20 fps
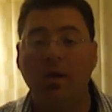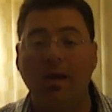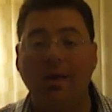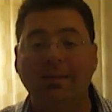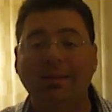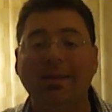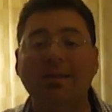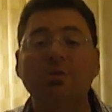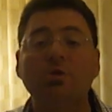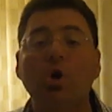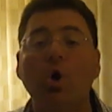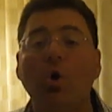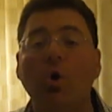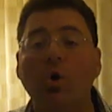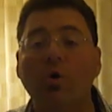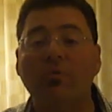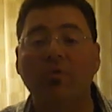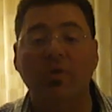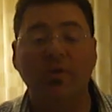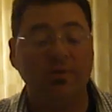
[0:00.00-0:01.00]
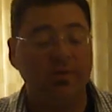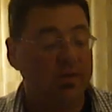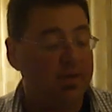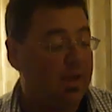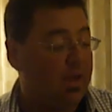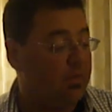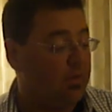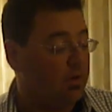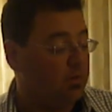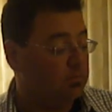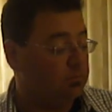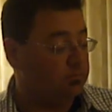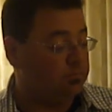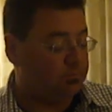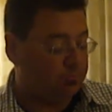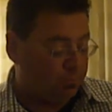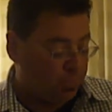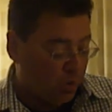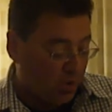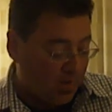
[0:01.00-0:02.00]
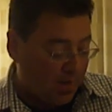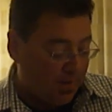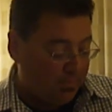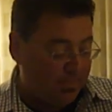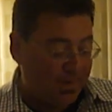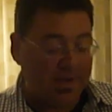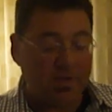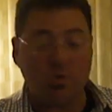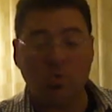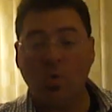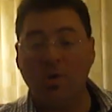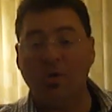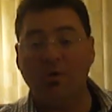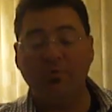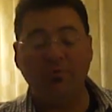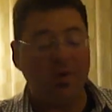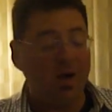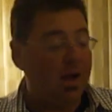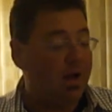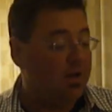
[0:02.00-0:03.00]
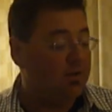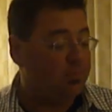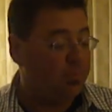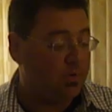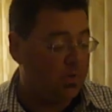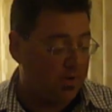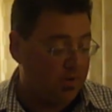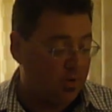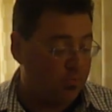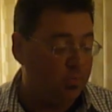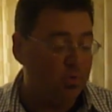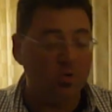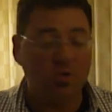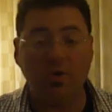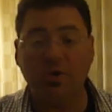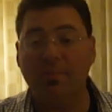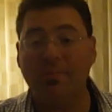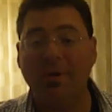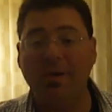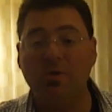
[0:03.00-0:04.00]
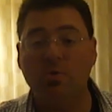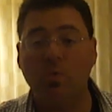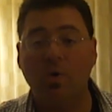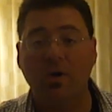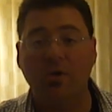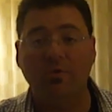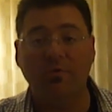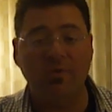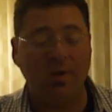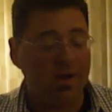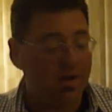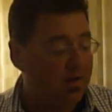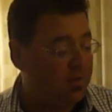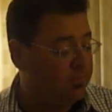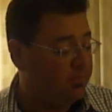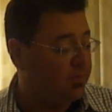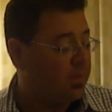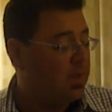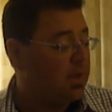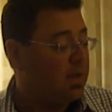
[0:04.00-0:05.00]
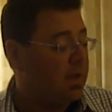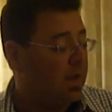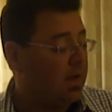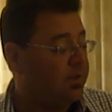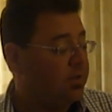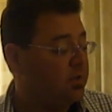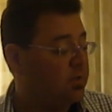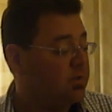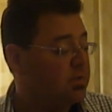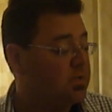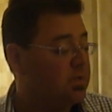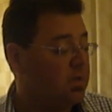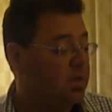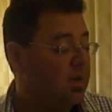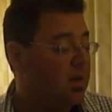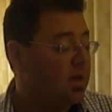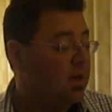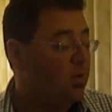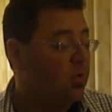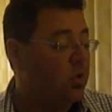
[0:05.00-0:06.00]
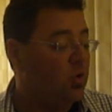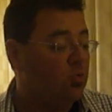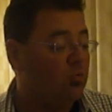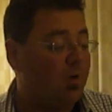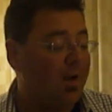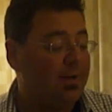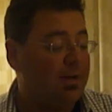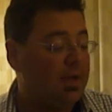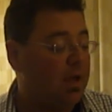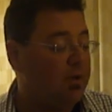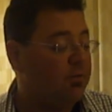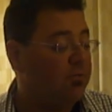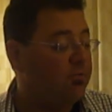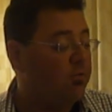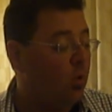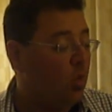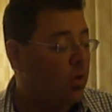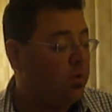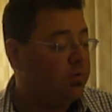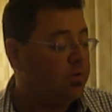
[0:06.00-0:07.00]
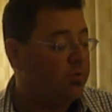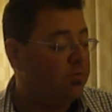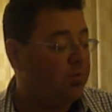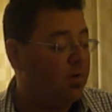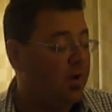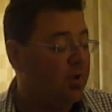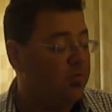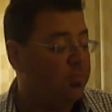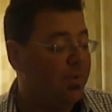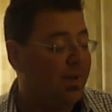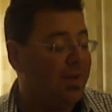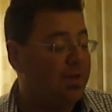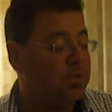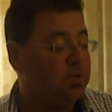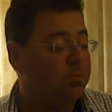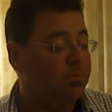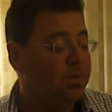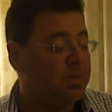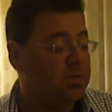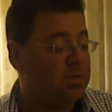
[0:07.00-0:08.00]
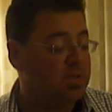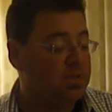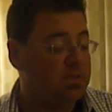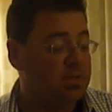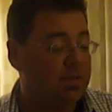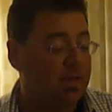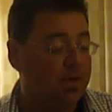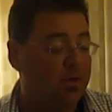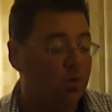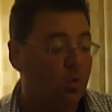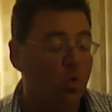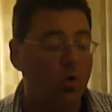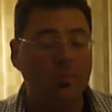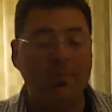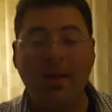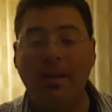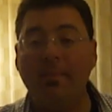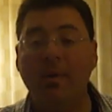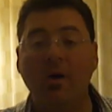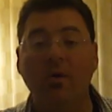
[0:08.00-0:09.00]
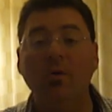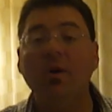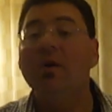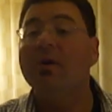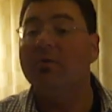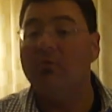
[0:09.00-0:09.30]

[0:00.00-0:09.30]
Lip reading: And let's go over it together. Pull out page 105, pull out your book, look at page 105, and you'll see. You write a 4 to 5 page business letter or memo.